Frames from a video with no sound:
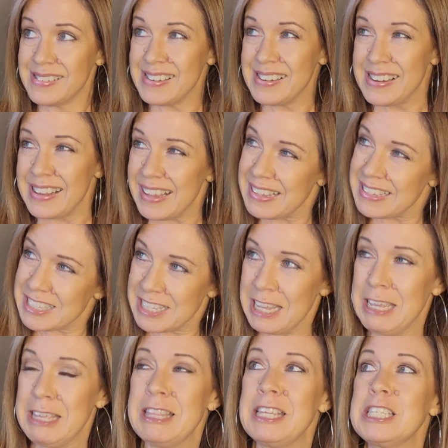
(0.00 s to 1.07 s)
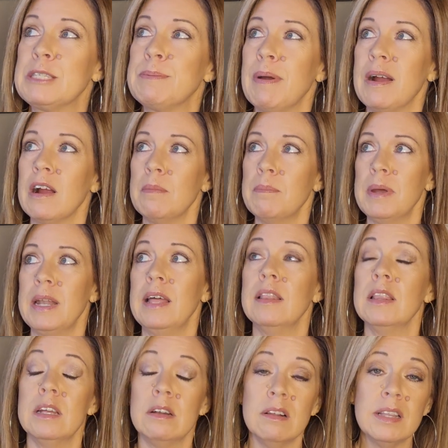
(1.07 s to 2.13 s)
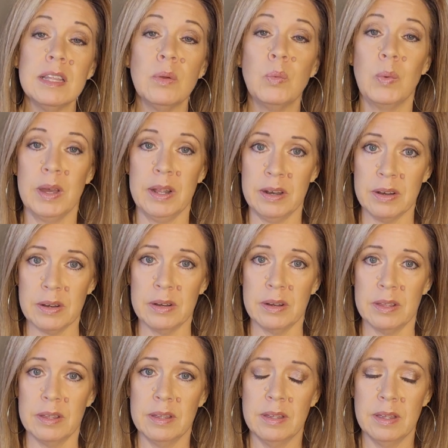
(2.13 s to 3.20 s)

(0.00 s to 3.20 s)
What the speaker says: I hate saying this part, but I literally wondered